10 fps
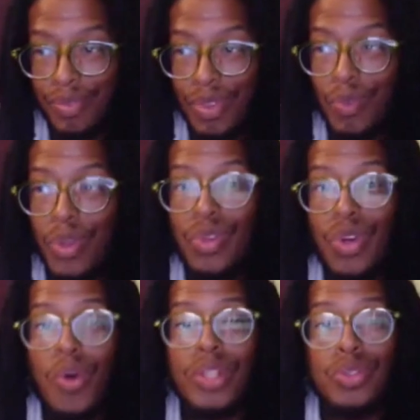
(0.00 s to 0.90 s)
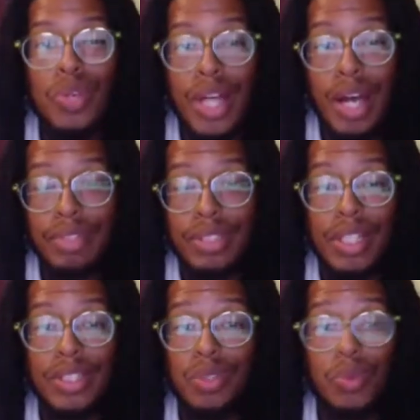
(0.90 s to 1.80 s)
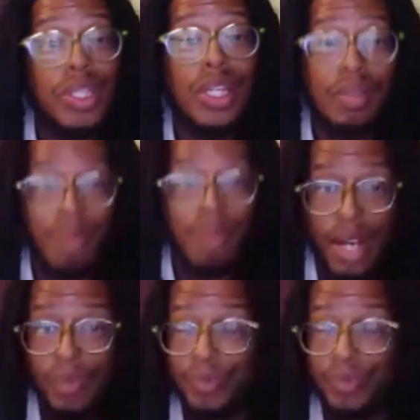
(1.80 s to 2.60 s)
when you go into a conversation with anybody.